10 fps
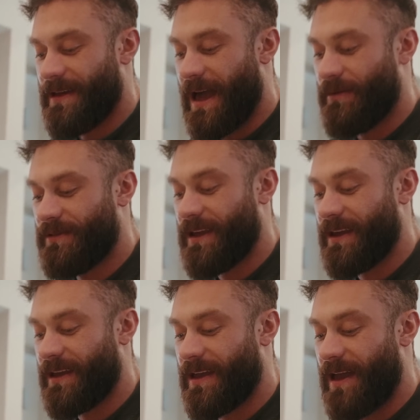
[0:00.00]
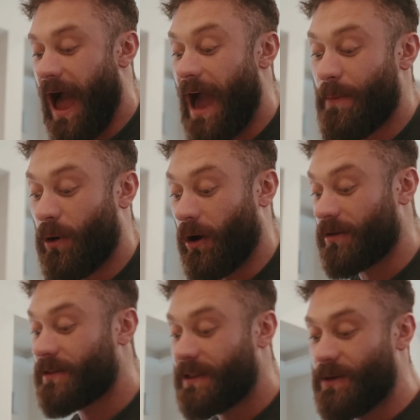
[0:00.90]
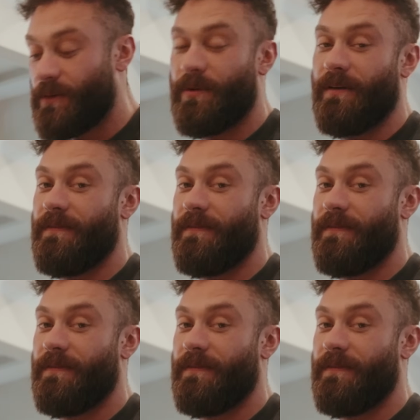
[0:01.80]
I would say I personally would put